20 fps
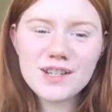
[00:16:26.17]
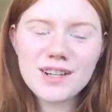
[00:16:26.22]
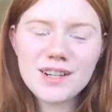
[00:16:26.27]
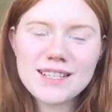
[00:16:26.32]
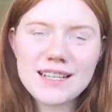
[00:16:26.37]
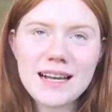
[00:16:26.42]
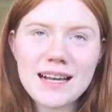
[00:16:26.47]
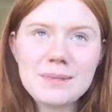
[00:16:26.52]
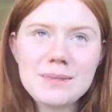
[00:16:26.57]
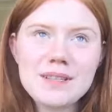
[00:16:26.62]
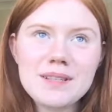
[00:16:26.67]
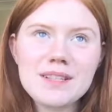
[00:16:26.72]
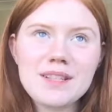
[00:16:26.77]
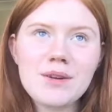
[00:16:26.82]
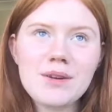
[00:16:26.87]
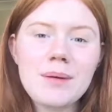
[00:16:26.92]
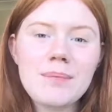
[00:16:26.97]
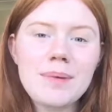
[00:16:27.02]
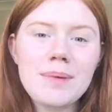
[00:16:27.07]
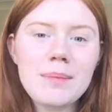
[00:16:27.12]
year exams.
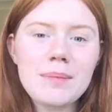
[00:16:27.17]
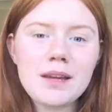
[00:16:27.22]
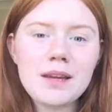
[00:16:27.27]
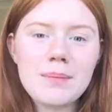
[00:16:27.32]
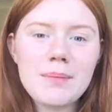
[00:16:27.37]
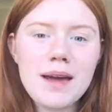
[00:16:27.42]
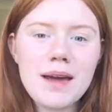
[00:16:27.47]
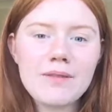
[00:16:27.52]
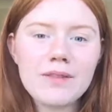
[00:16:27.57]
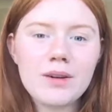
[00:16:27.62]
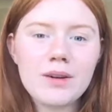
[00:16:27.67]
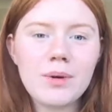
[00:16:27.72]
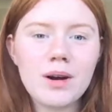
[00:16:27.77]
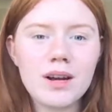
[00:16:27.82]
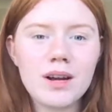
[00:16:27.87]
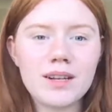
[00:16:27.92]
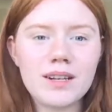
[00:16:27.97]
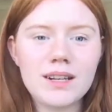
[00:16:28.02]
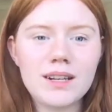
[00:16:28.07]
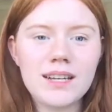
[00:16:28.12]
So at Birmingham,
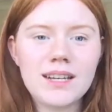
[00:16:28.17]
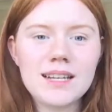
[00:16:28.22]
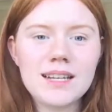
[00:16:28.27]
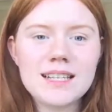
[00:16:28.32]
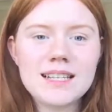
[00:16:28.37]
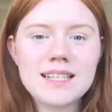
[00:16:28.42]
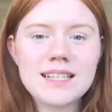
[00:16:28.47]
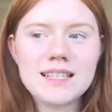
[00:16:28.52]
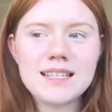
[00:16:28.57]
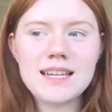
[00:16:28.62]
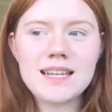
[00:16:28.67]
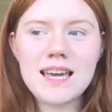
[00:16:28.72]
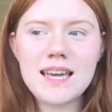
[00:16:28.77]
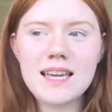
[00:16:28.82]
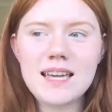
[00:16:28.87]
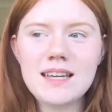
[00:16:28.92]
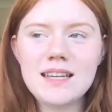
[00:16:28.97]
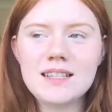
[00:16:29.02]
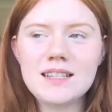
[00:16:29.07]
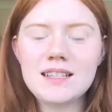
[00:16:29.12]
everyone
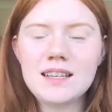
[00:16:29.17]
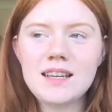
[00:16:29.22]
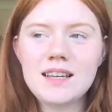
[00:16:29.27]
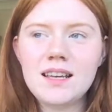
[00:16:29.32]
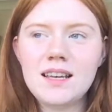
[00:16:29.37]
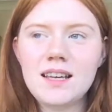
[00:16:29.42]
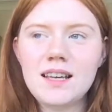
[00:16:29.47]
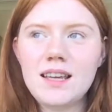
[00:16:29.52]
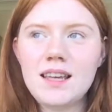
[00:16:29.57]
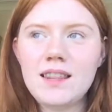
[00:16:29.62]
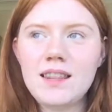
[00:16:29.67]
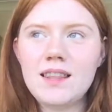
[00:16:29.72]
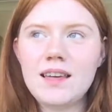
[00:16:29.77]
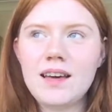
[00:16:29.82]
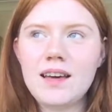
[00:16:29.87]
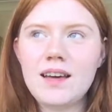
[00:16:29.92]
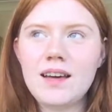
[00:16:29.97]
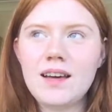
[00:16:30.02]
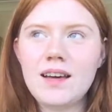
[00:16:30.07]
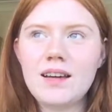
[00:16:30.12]
stayed in
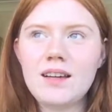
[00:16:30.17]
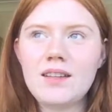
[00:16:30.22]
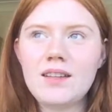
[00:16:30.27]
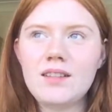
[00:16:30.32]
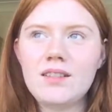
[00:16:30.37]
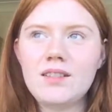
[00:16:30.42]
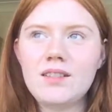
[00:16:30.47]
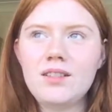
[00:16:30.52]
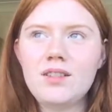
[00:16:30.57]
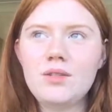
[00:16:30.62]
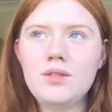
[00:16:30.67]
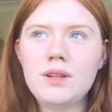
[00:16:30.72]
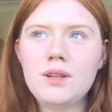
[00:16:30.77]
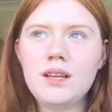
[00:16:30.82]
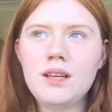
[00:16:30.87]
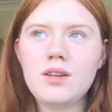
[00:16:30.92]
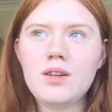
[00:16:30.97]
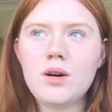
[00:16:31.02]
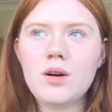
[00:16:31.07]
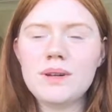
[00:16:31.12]
their
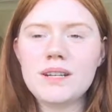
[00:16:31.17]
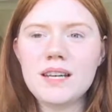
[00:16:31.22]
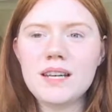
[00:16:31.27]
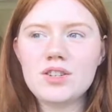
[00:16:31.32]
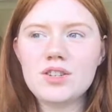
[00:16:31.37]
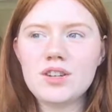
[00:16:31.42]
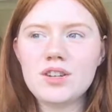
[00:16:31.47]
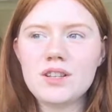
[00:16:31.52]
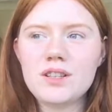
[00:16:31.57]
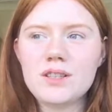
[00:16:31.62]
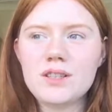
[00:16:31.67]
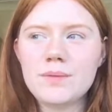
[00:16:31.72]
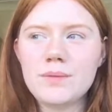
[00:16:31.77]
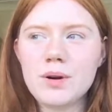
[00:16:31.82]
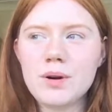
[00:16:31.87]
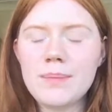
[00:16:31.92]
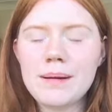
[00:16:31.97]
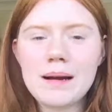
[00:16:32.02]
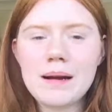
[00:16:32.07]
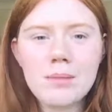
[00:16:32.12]
uni accommodations
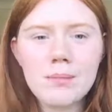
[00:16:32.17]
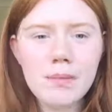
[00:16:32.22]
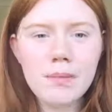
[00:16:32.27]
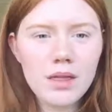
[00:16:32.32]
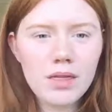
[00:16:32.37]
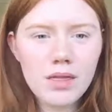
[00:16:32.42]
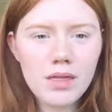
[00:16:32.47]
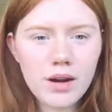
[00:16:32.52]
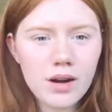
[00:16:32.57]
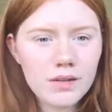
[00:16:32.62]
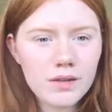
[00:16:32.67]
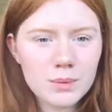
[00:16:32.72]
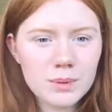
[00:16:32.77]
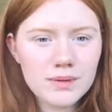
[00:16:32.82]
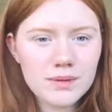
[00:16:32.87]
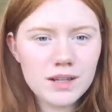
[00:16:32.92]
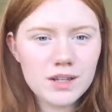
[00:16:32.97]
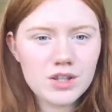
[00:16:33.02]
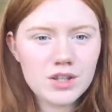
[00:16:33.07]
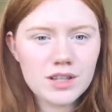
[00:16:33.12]
for about a month after
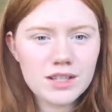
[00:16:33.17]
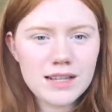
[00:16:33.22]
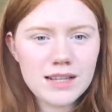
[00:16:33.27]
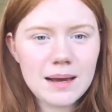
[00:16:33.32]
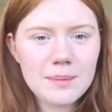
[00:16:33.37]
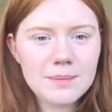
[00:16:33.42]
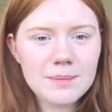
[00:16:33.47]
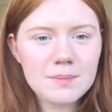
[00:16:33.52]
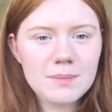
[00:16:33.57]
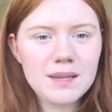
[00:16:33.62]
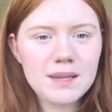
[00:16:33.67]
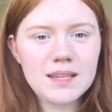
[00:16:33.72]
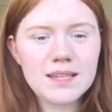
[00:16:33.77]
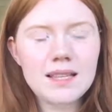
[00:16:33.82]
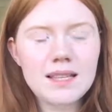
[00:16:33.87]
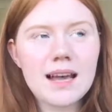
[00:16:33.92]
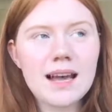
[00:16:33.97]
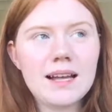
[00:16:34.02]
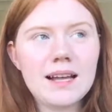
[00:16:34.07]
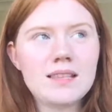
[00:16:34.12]
we finished exams,
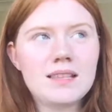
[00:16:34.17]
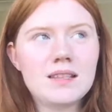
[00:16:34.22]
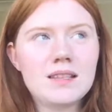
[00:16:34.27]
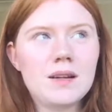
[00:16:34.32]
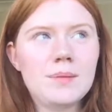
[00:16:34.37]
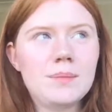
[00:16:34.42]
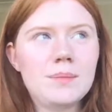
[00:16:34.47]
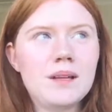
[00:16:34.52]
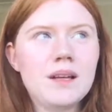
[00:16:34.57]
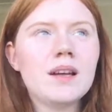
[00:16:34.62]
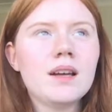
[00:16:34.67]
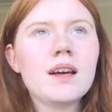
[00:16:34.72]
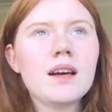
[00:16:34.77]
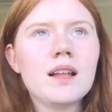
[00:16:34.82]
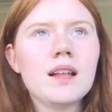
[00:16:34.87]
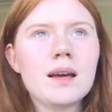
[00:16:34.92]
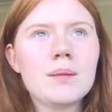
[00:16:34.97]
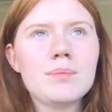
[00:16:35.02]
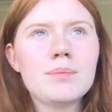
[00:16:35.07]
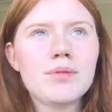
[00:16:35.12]
because they had some
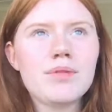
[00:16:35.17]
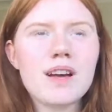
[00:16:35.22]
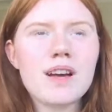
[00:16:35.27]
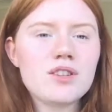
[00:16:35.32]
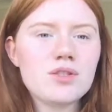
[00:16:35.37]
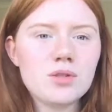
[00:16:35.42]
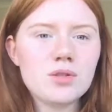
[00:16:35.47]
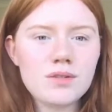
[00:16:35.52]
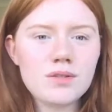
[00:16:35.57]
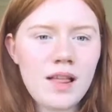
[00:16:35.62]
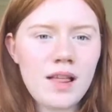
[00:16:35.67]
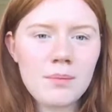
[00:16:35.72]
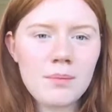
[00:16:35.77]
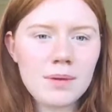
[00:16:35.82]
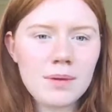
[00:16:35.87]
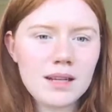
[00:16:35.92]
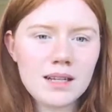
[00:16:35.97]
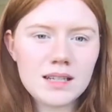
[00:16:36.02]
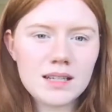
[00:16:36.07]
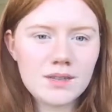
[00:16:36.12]
like professional
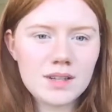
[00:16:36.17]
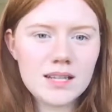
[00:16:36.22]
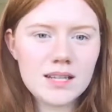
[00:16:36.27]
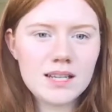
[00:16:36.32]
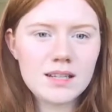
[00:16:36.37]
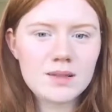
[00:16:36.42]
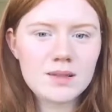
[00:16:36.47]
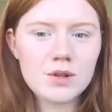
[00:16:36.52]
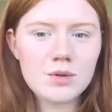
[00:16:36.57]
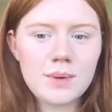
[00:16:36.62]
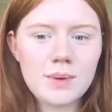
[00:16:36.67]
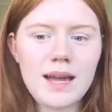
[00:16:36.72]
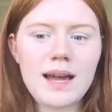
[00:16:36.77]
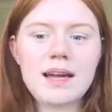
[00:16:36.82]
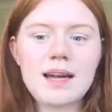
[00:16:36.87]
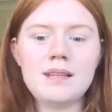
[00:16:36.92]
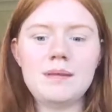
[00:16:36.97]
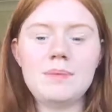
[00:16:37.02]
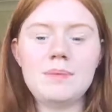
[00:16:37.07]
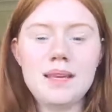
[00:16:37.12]
development activities which we
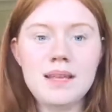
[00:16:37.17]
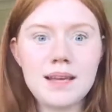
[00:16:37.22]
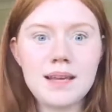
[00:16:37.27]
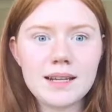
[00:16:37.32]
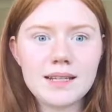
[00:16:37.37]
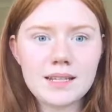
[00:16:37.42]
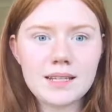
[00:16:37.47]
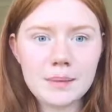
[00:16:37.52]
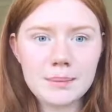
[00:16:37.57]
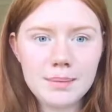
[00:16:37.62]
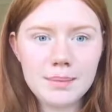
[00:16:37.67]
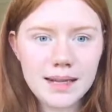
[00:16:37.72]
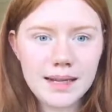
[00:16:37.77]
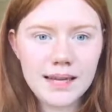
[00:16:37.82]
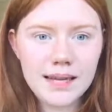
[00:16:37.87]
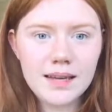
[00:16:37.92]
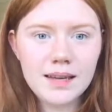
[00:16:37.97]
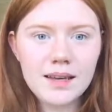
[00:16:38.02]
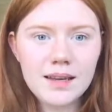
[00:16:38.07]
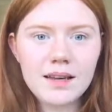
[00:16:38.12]
had to be there to
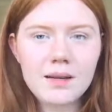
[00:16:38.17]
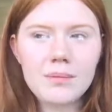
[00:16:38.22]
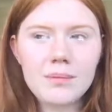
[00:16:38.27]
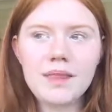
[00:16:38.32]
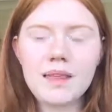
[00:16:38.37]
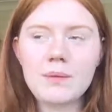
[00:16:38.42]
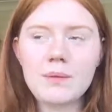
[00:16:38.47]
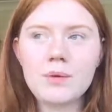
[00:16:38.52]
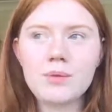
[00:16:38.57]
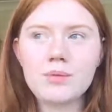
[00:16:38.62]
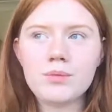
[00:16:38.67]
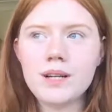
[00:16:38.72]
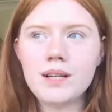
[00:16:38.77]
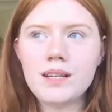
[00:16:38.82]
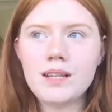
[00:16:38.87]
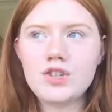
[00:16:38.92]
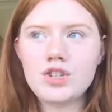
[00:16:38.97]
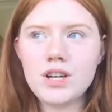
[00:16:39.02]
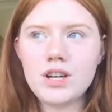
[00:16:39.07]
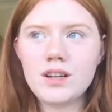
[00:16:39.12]
complete, but they were
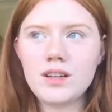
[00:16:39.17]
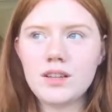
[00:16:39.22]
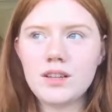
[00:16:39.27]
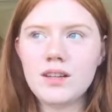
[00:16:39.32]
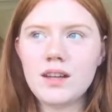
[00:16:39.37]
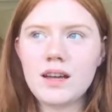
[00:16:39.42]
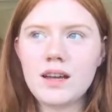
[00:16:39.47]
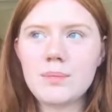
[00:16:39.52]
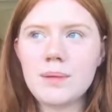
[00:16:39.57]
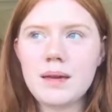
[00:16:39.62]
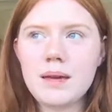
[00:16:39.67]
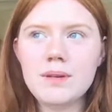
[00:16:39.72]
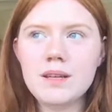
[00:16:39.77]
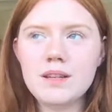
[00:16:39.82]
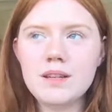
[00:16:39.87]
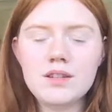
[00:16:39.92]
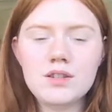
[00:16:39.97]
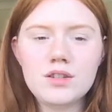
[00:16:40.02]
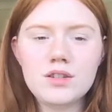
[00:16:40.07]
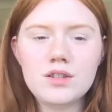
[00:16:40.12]
really chill, like
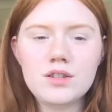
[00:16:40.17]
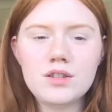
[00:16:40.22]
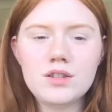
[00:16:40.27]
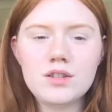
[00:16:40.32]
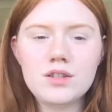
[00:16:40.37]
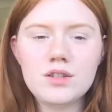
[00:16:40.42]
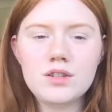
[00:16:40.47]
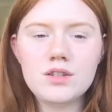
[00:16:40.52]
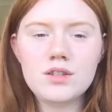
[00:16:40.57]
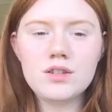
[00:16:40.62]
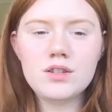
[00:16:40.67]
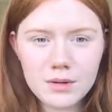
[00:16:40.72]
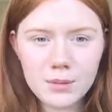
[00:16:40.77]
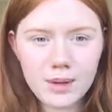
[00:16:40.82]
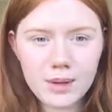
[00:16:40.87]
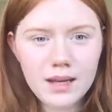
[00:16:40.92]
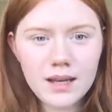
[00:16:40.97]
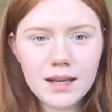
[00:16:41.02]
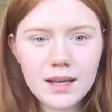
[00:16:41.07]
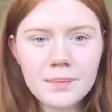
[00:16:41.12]
maybe 2 or 3 hours a
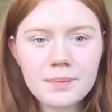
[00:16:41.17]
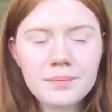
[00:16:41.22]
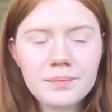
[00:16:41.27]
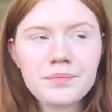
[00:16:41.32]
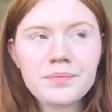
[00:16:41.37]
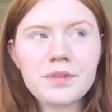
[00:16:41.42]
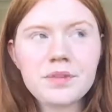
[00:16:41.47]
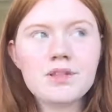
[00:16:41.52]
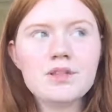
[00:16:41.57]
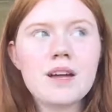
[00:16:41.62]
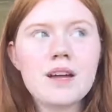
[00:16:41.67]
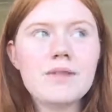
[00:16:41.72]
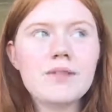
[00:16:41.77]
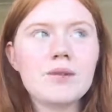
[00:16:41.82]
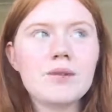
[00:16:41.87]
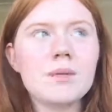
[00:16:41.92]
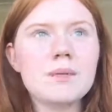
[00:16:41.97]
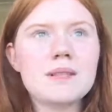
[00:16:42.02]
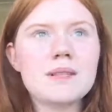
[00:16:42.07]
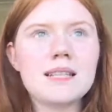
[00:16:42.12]
week. So
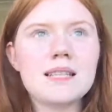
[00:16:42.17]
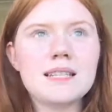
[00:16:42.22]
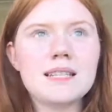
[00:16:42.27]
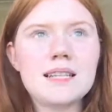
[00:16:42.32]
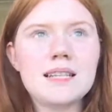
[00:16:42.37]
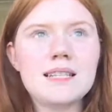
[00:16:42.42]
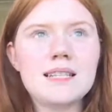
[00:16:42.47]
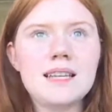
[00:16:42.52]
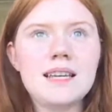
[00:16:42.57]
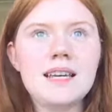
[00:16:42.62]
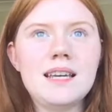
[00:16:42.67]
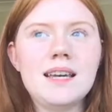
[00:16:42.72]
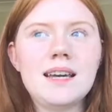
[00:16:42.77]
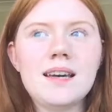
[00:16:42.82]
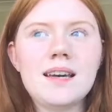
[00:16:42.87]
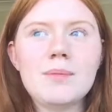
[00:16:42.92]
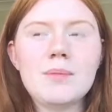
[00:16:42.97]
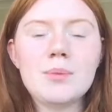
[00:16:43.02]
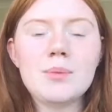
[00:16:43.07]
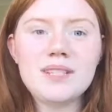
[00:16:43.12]
everyone was in the city,
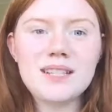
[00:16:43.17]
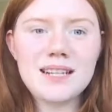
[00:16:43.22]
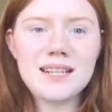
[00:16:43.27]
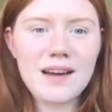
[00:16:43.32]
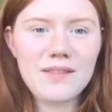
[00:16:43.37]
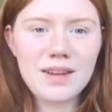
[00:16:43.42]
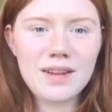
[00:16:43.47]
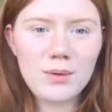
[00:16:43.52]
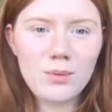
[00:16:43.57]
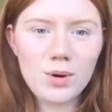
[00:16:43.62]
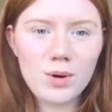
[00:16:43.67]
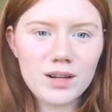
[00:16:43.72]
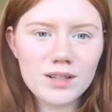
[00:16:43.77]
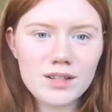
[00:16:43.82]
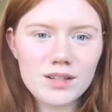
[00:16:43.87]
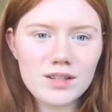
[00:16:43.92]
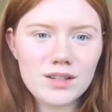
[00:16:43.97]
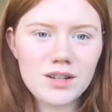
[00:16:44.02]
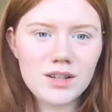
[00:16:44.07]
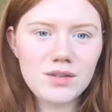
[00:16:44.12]
but we didn't have any work
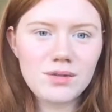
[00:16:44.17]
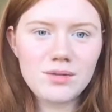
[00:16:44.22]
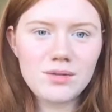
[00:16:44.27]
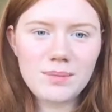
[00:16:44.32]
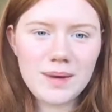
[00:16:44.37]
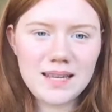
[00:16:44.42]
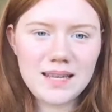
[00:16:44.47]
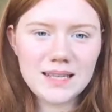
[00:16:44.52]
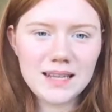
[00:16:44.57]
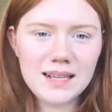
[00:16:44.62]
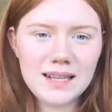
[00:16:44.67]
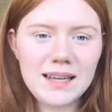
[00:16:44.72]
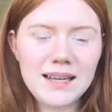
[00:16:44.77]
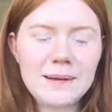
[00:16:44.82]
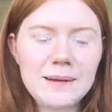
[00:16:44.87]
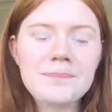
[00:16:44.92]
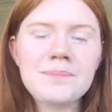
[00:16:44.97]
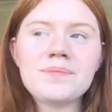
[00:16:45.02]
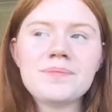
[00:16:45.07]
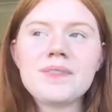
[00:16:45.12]
to do,
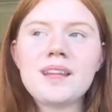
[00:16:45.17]
basically.